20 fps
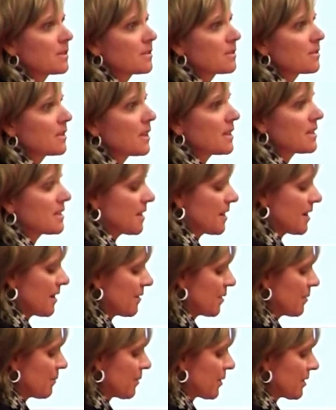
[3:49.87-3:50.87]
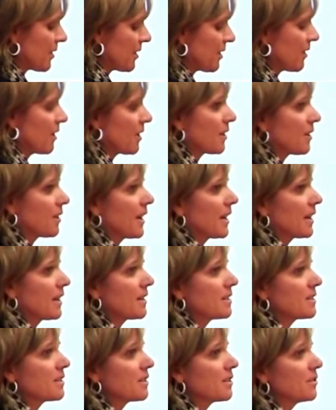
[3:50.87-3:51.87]
So that's a heavy burden on our
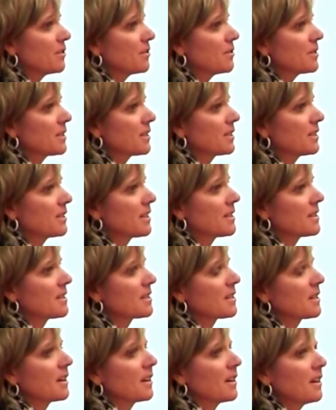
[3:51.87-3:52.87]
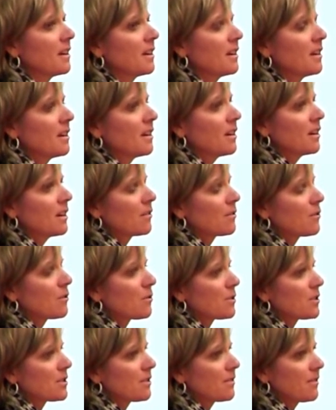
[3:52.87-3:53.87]
NICUs, and it does, of
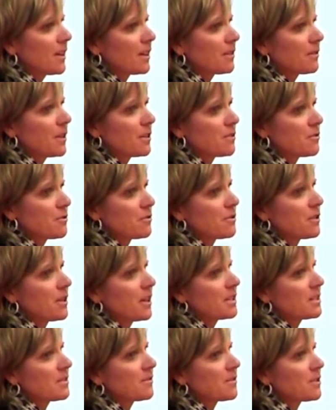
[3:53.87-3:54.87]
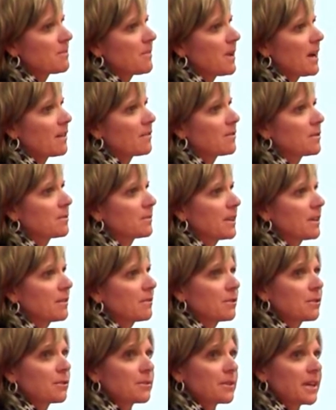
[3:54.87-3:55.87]
course, affect retro transfers back from
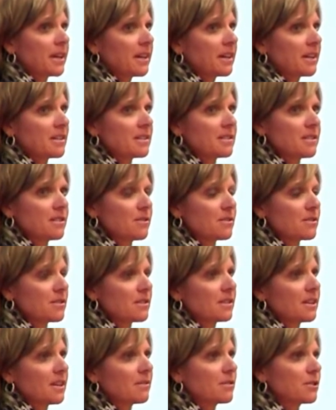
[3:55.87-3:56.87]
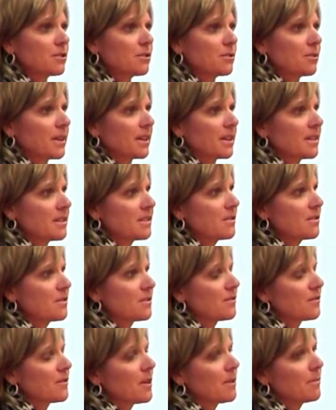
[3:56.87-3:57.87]
level 3 NICUs to level 2
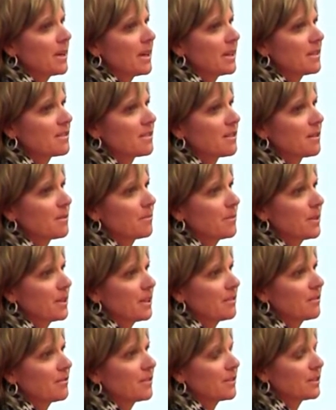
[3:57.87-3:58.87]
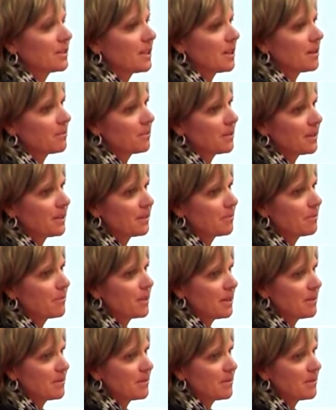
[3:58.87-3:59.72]
NICUs if our beds are being filled up with